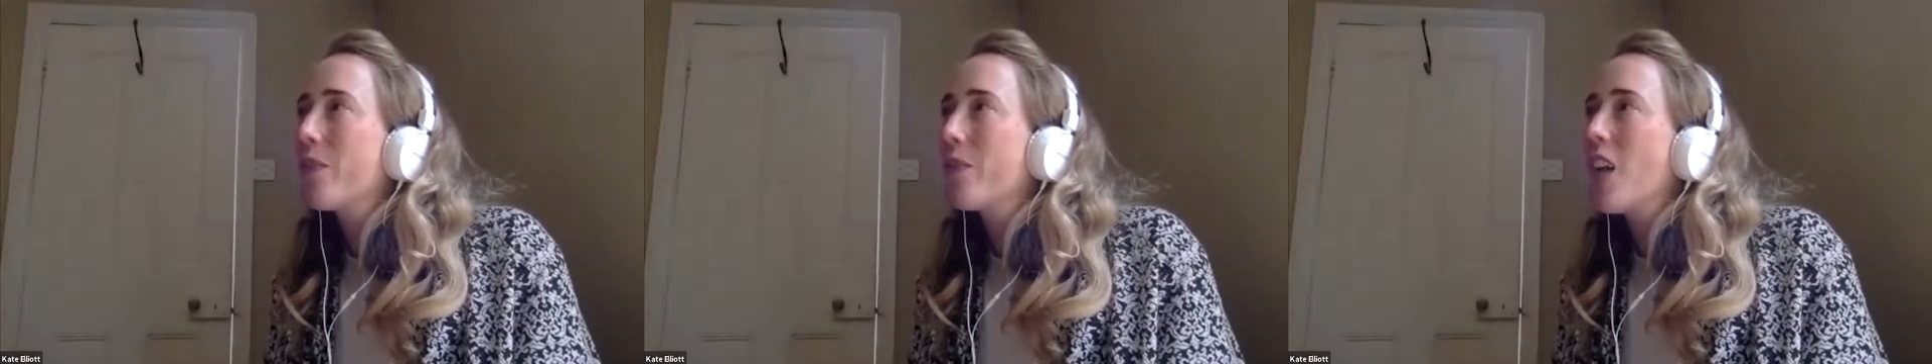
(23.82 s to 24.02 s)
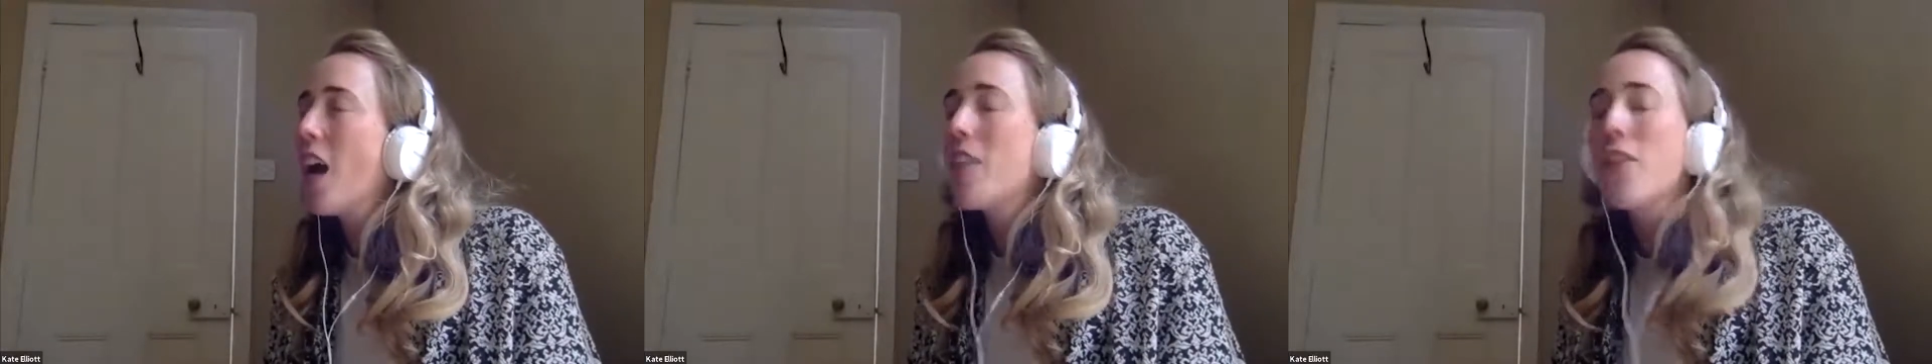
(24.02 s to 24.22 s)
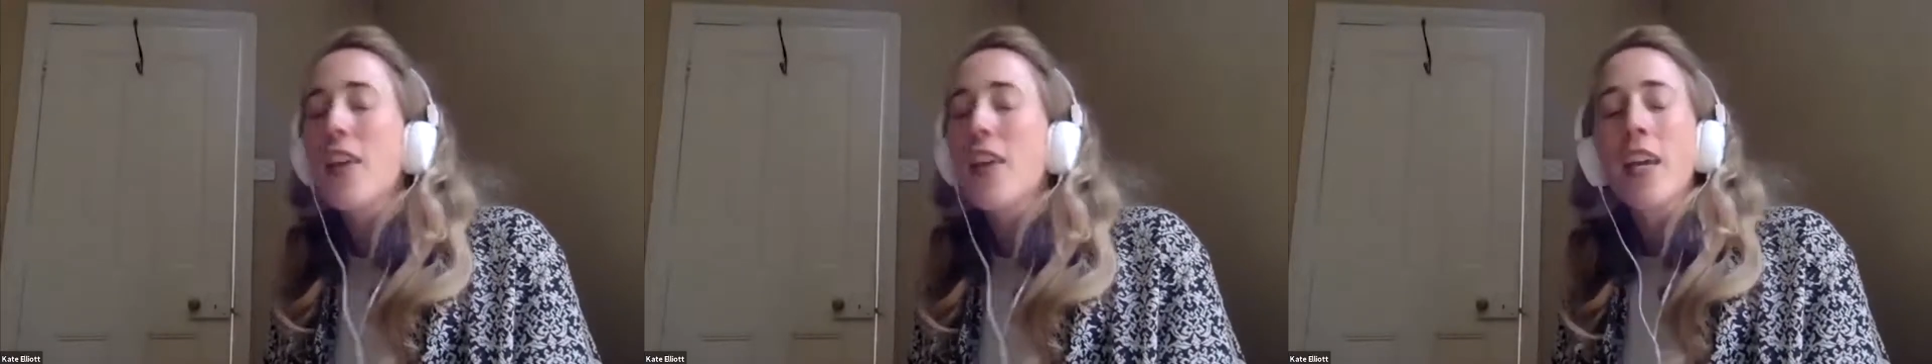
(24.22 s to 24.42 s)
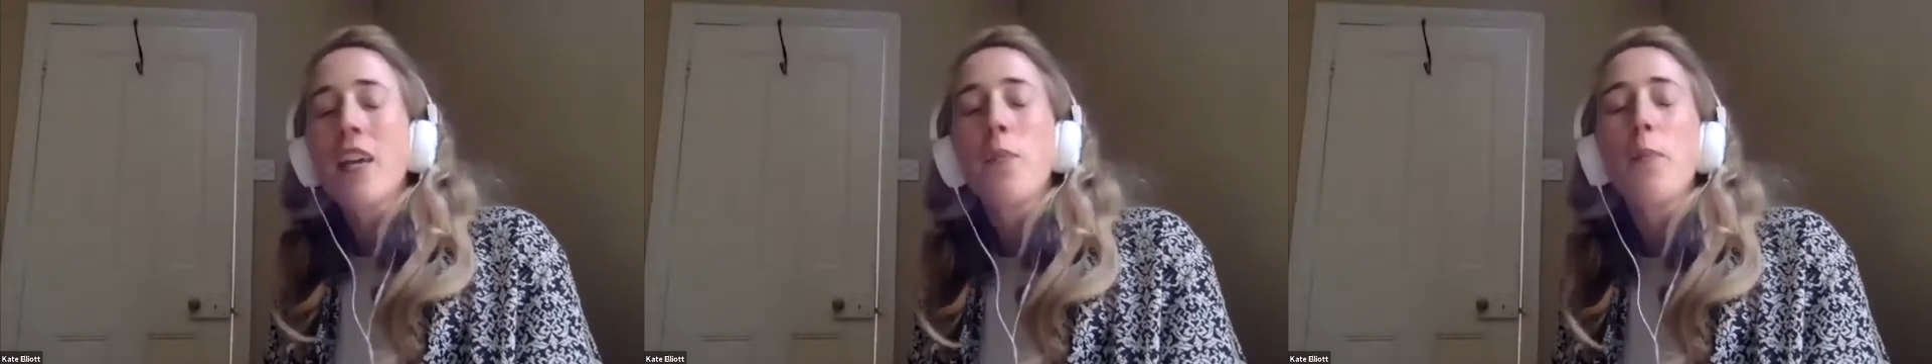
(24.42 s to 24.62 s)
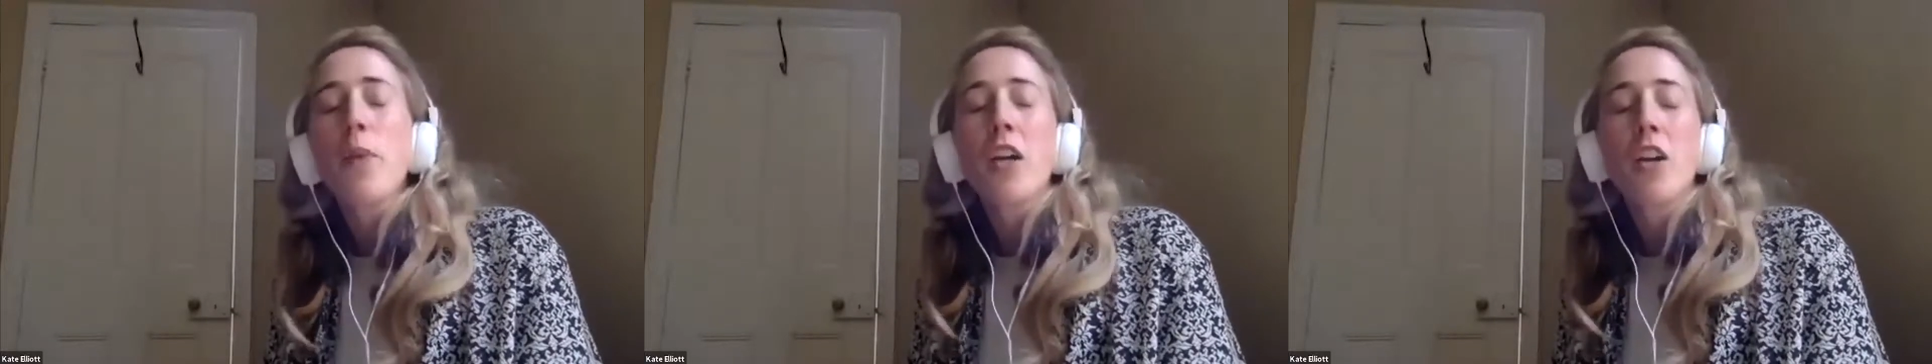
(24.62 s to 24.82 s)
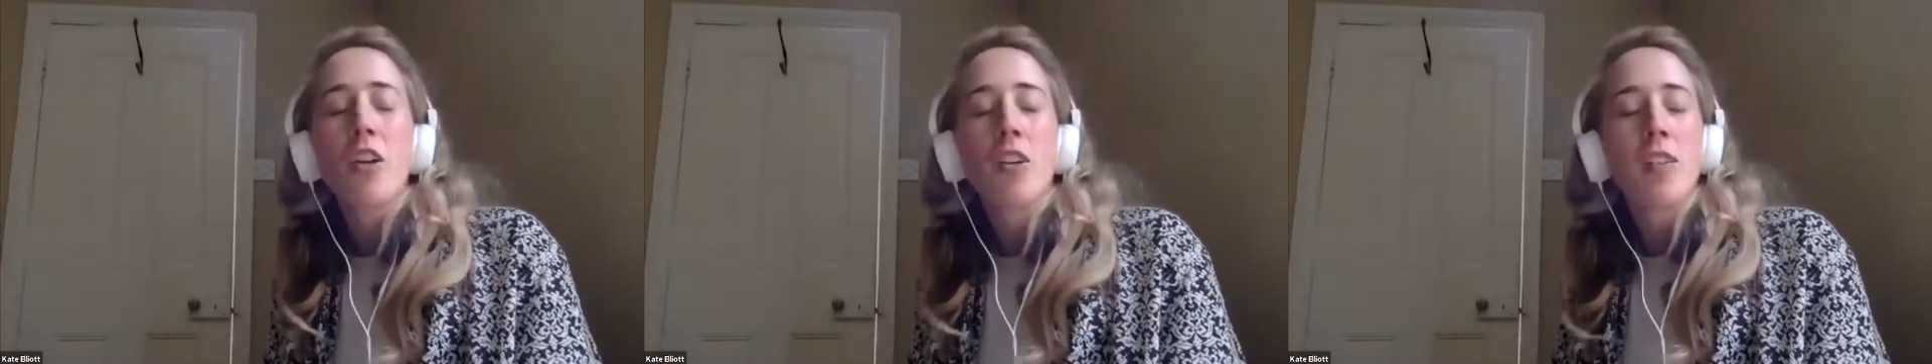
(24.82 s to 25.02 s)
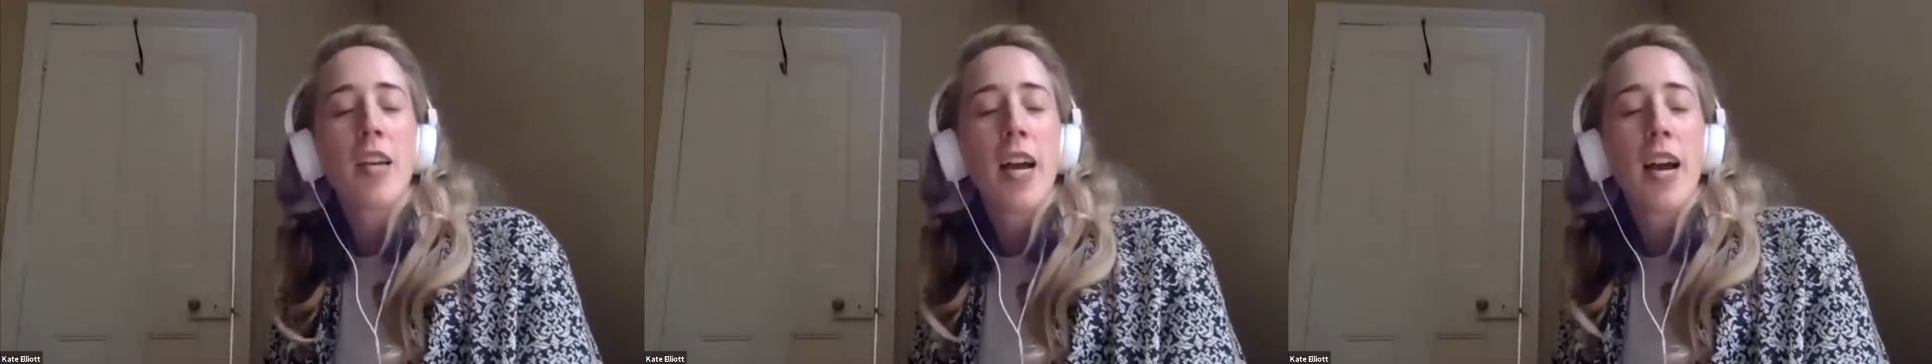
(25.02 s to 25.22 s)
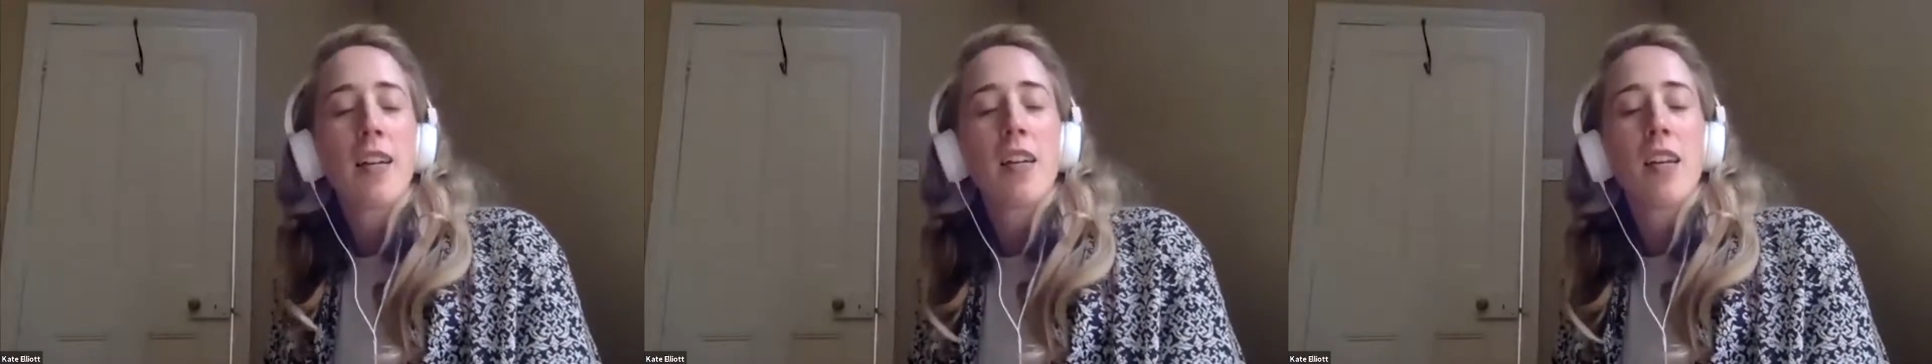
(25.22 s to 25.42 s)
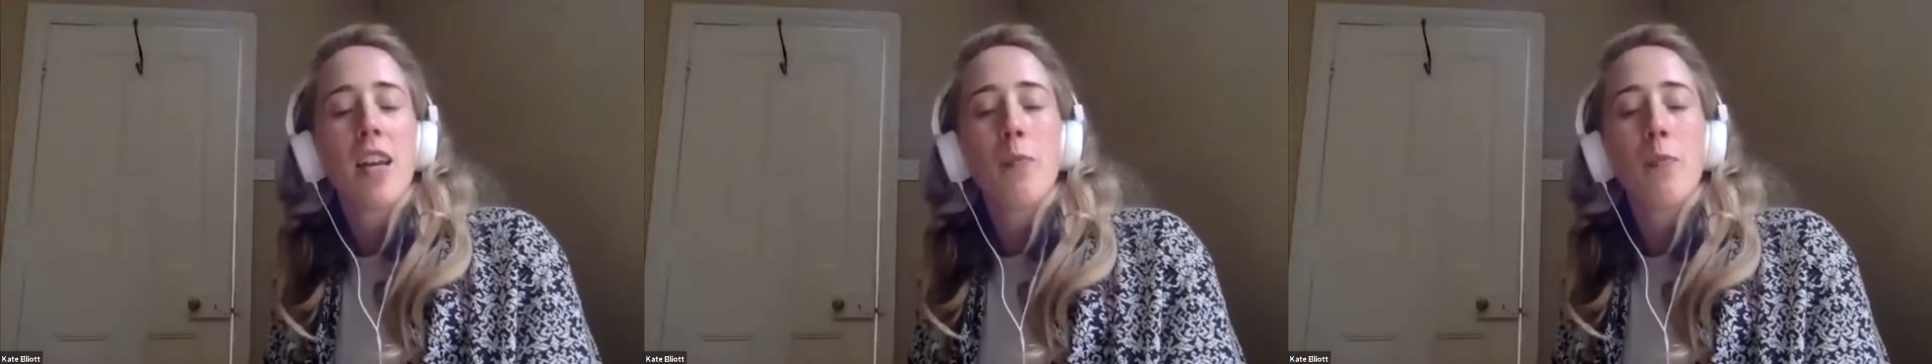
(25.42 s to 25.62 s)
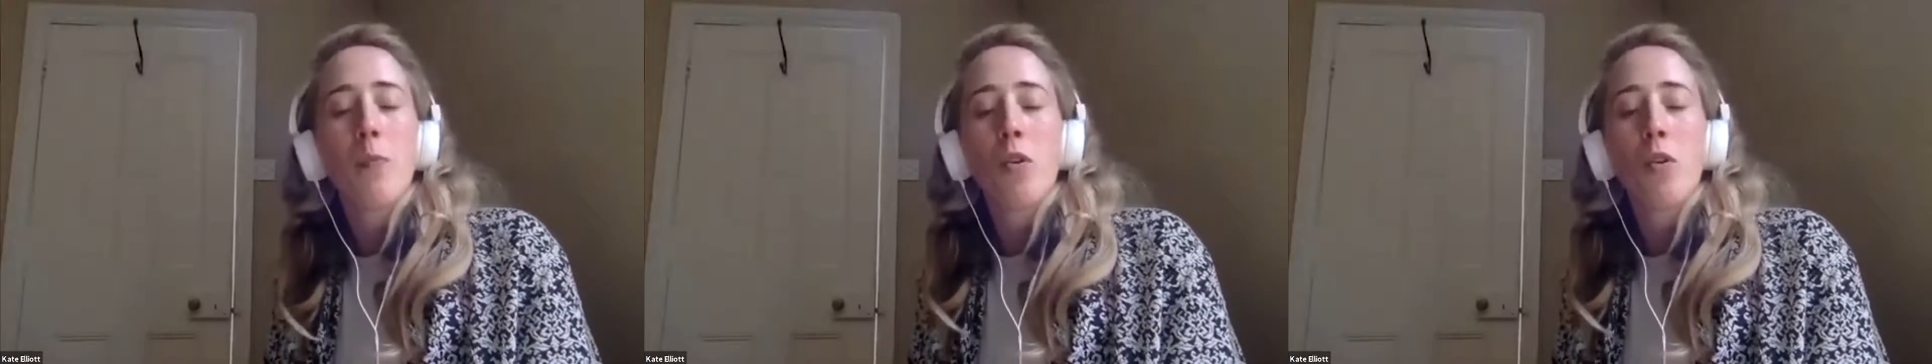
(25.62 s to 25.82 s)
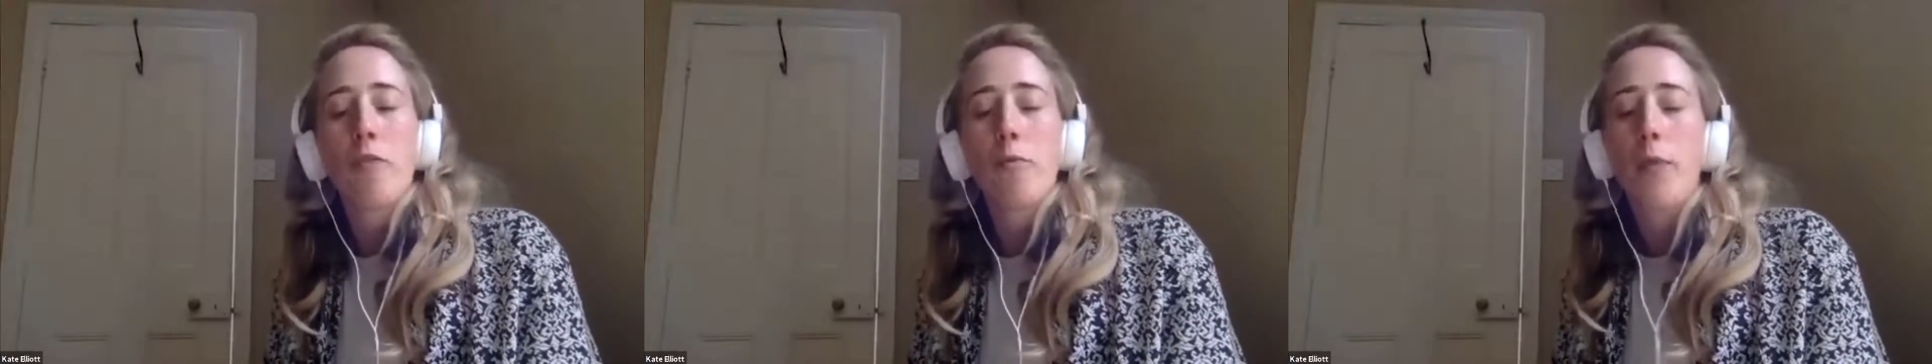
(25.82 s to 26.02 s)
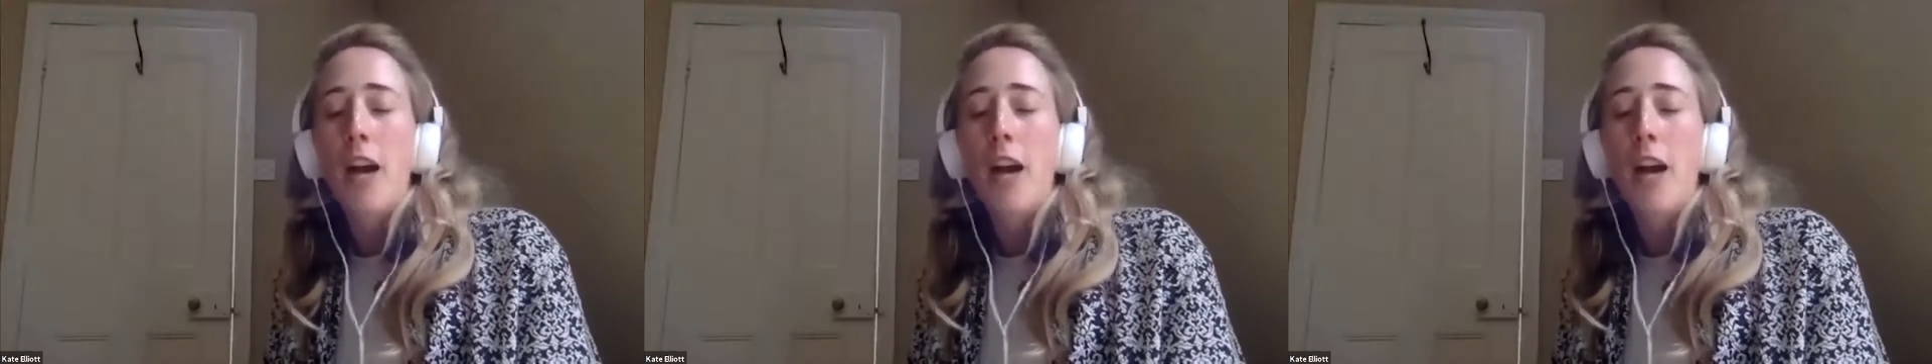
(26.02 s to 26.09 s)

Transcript: I think because I had an improv